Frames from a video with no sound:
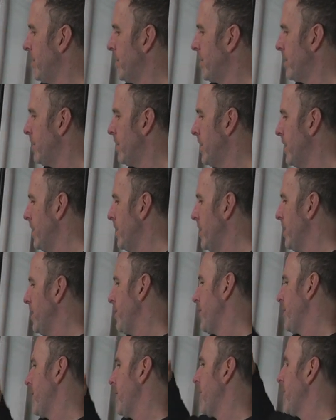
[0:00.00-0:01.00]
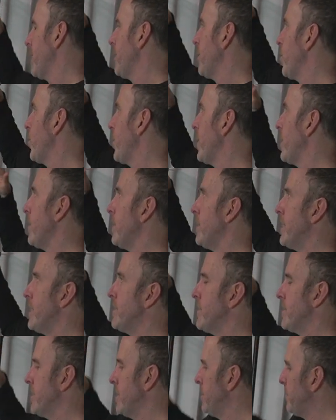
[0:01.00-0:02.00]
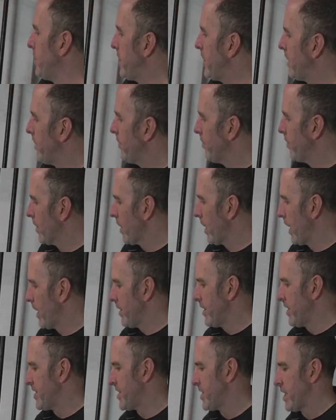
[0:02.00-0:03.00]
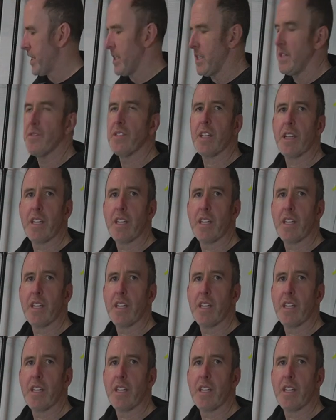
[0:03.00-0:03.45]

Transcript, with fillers: the where the light's going to be and the shelves.